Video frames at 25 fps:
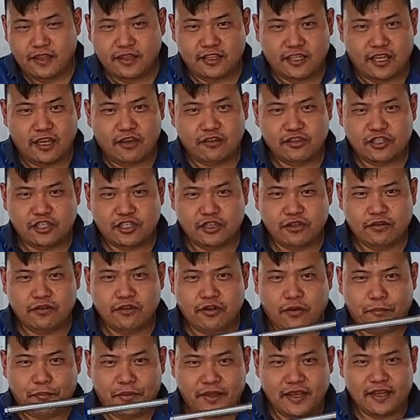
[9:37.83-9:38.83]
It tells you
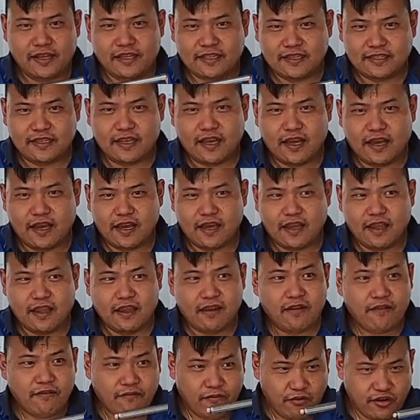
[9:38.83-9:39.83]
your PSI
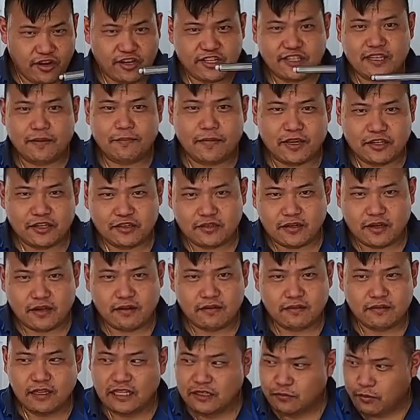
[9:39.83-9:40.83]
for your semi-truck.
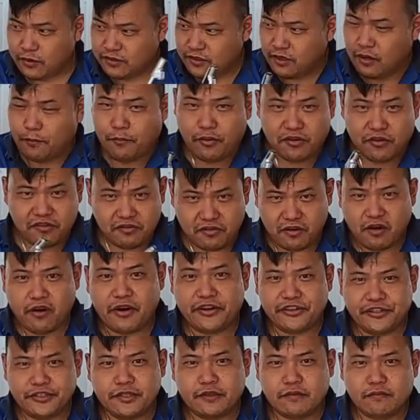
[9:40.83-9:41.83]
This works on a personal
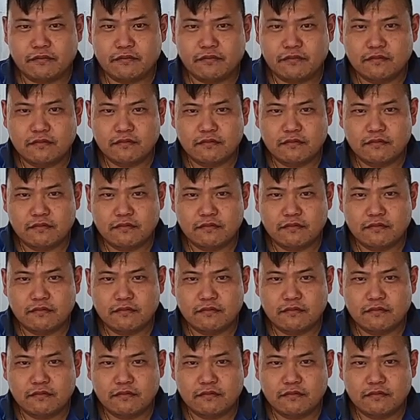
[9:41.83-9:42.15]
car too.